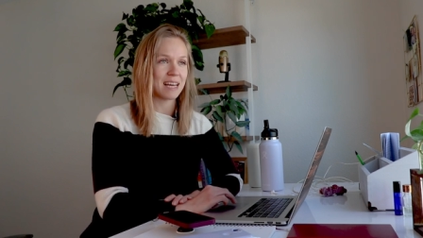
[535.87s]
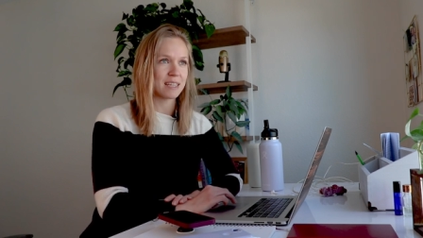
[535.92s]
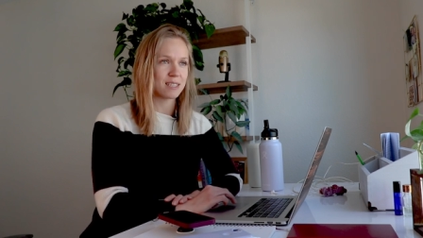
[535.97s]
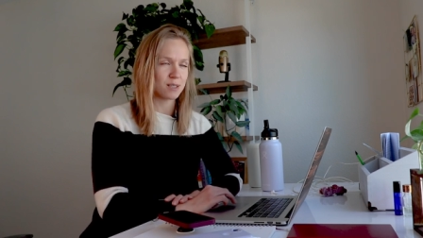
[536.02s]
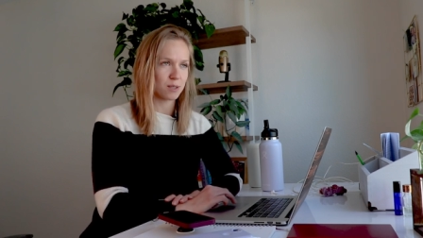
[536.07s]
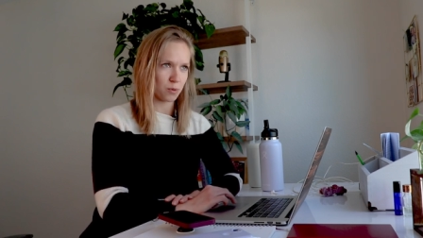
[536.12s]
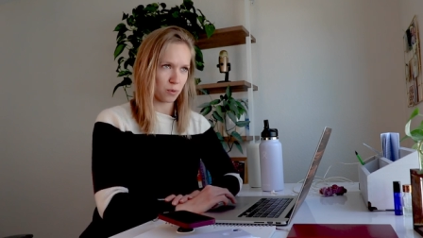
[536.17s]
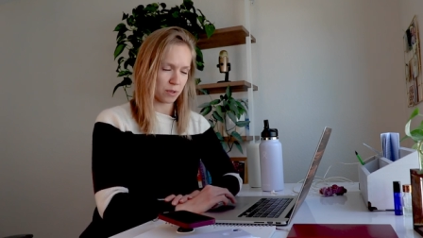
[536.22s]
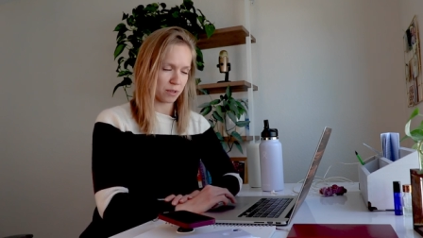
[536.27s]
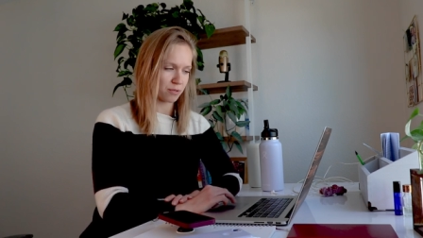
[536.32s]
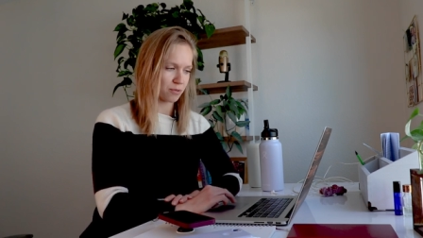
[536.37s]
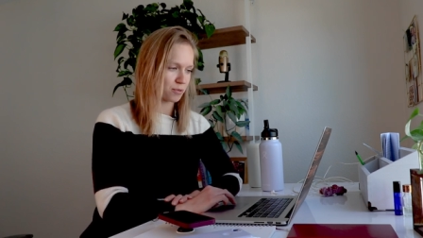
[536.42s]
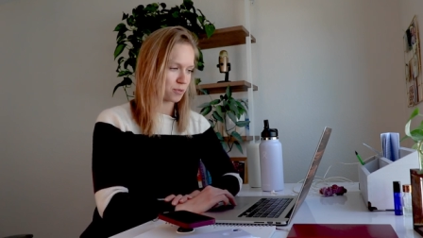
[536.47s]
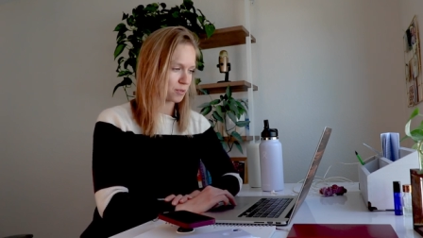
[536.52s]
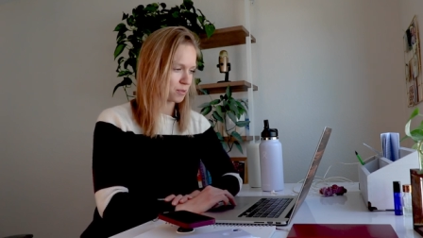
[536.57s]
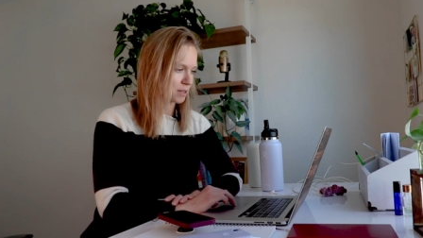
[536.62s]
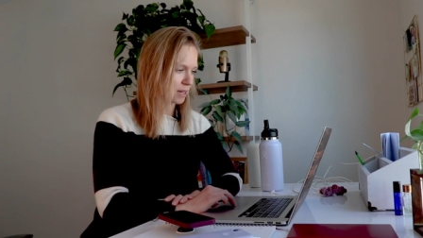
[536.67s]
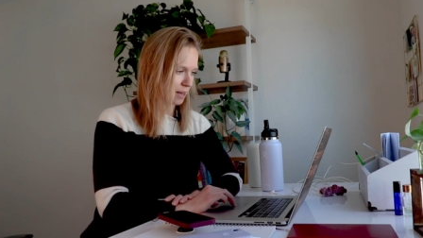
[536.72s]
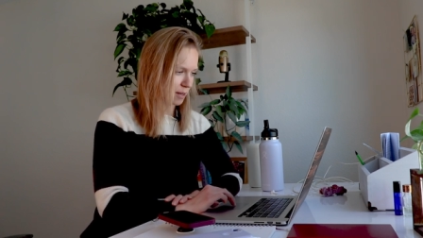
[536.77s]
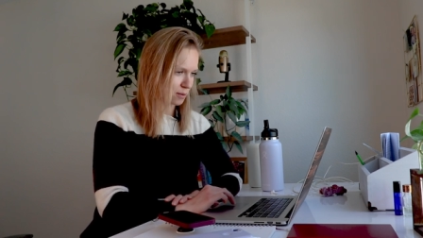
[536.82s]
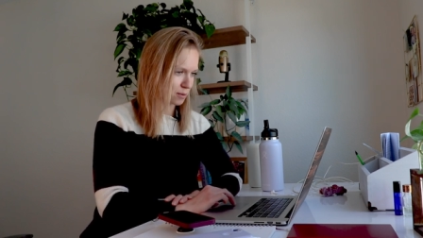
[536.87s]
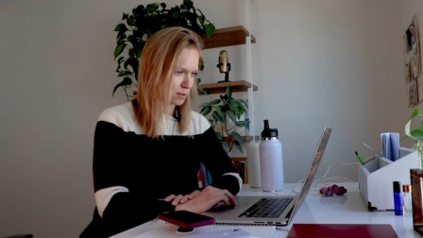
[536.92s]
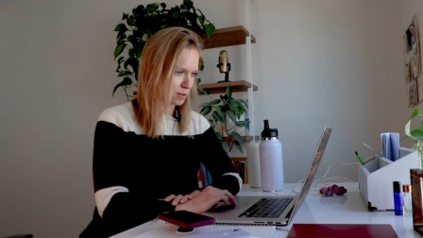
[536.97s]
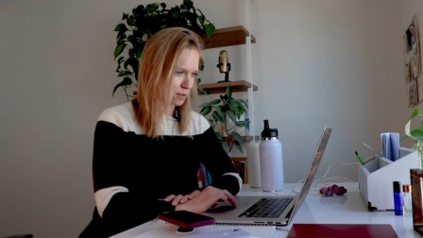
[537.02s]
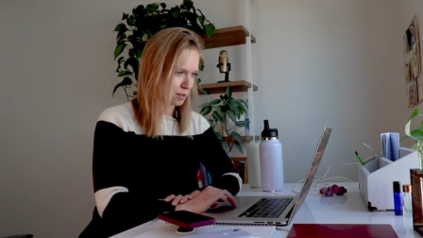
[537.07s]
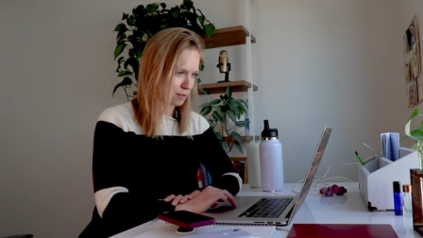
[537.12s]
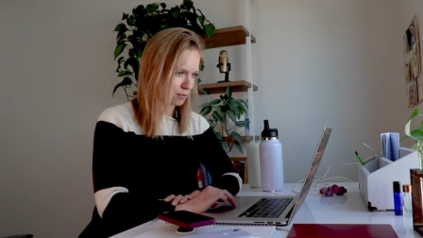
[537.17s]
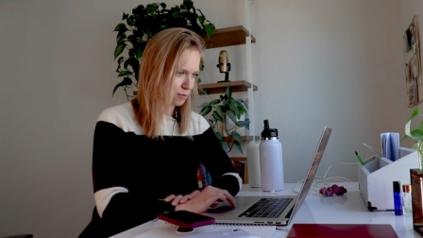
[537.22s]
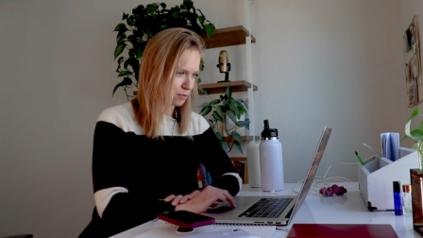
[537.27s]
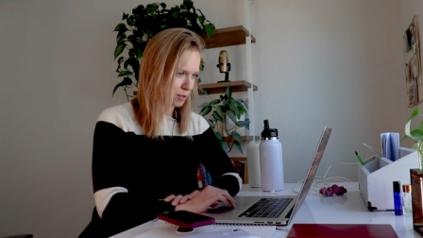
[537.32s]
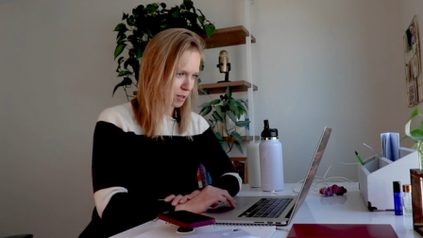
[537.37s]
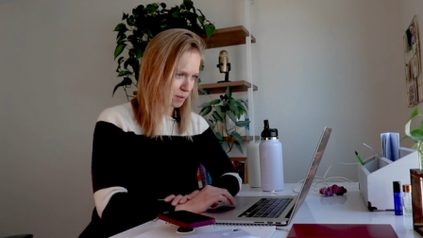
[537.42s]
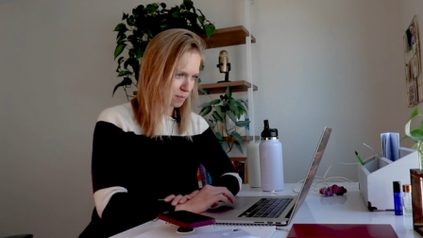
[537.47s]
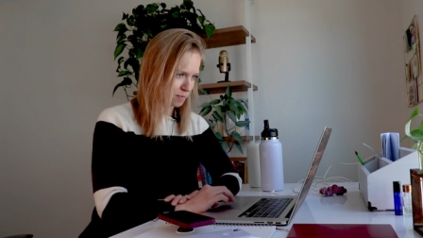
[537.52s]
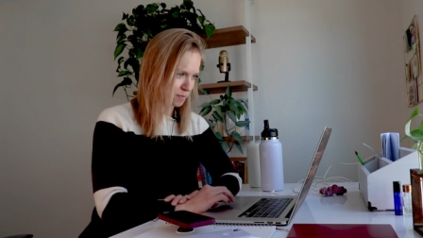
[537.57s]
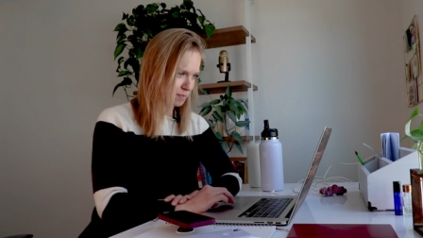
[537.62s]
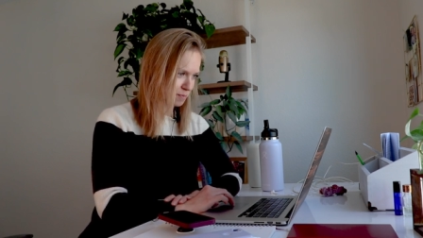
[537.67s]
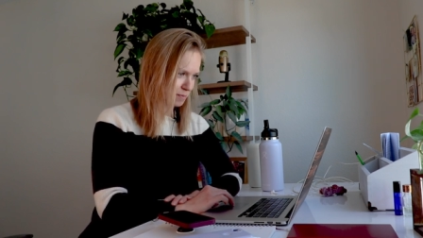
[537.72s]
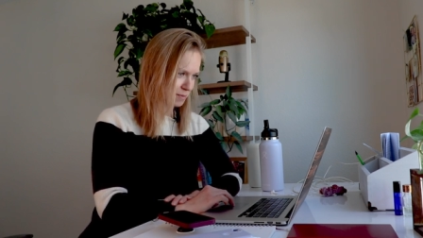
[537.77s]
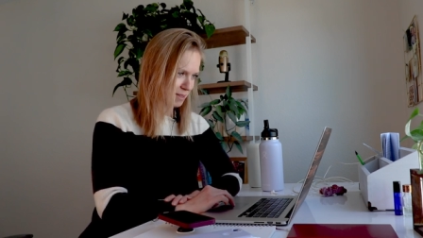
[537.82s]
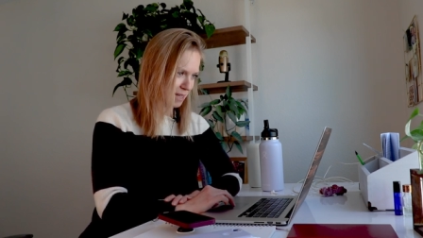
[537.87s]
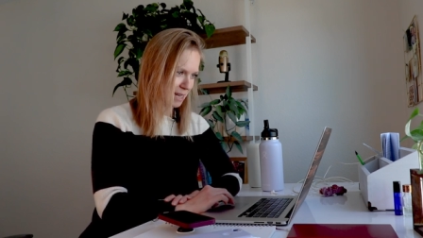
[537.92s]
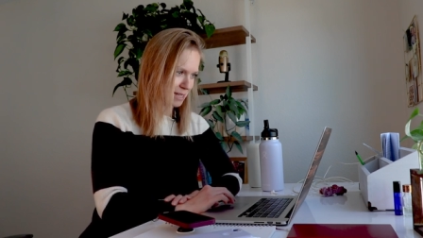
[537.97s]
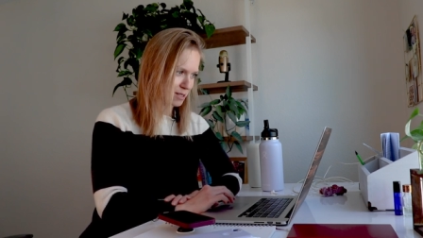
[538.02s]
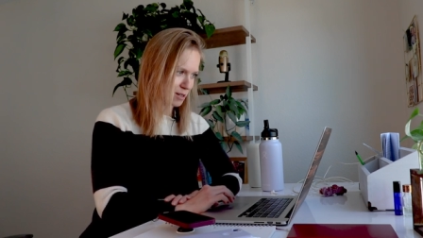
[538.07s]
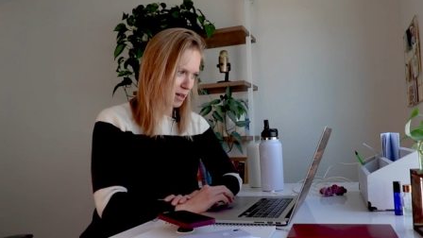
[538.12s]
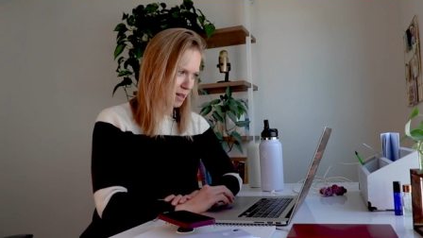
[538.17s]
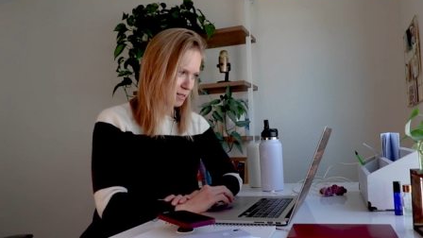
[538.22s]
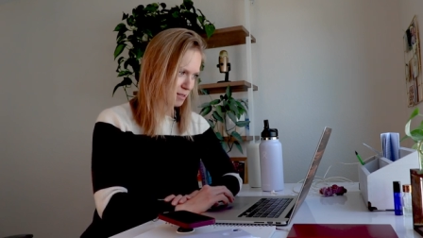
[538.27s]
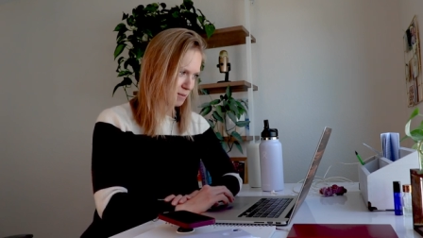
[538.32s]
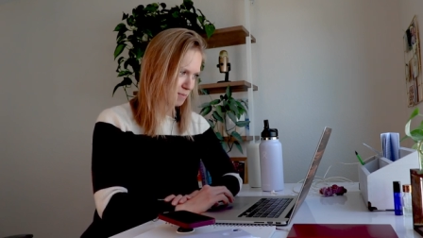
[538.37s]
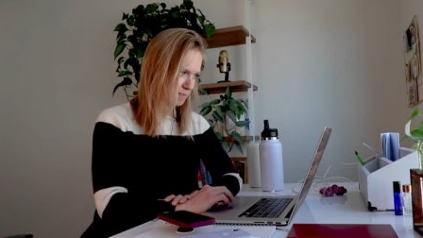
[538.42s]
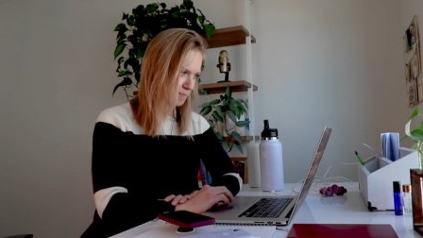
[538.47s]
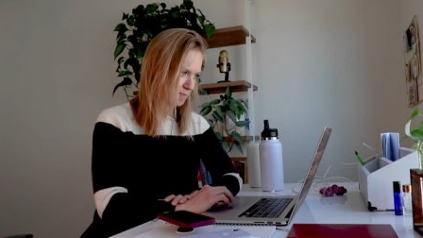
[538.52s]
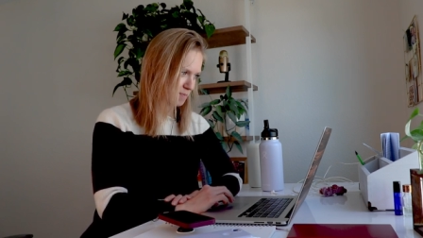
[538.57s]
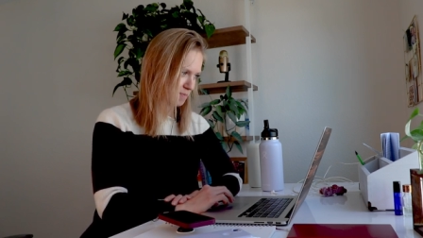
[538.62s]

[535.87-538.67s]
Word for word: That's the word that I was looking for. That's awesome.